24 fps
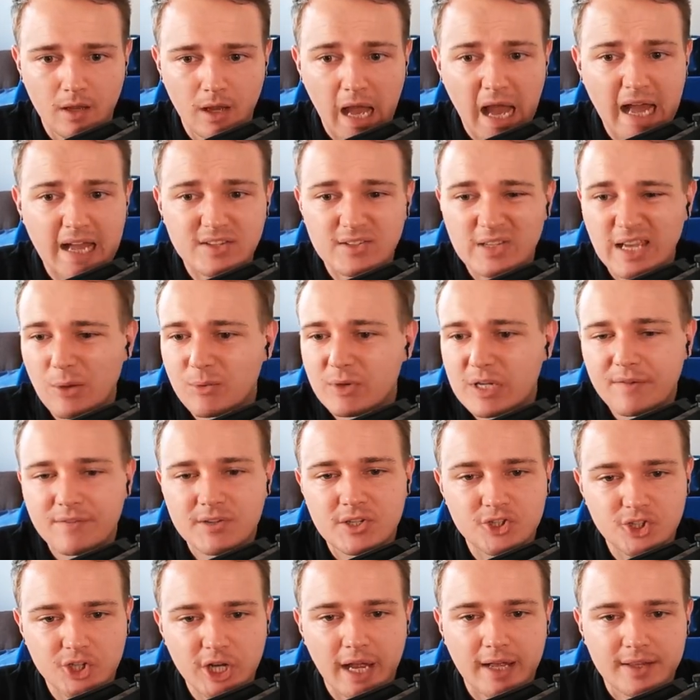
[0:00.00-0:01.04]
As it would give us a
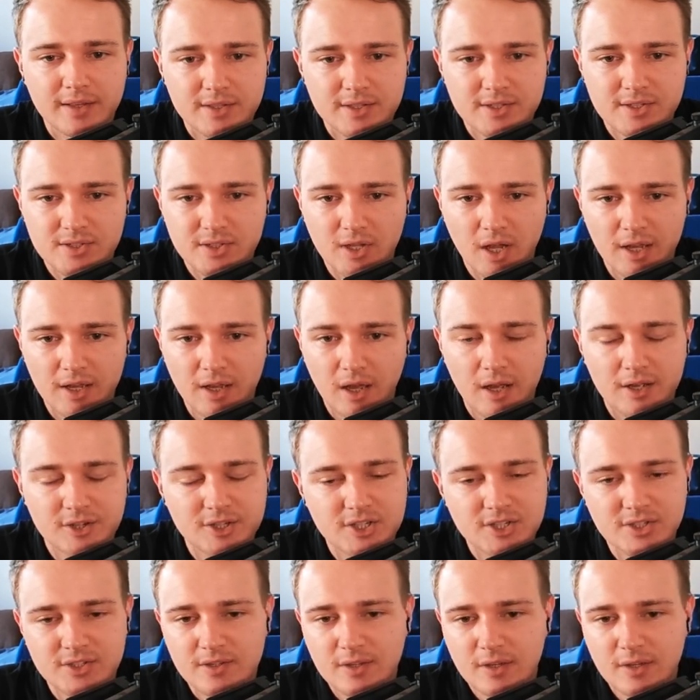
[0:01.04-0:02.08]
chance. I
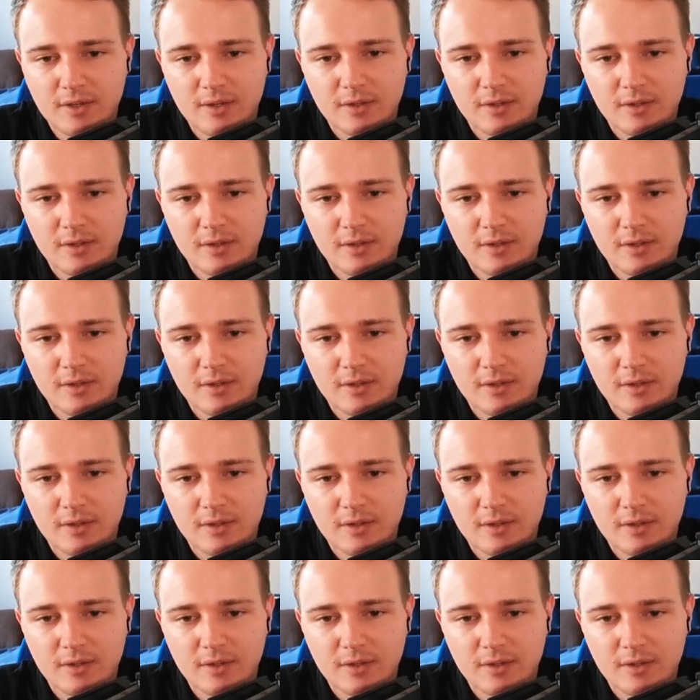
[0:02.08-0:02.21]
just...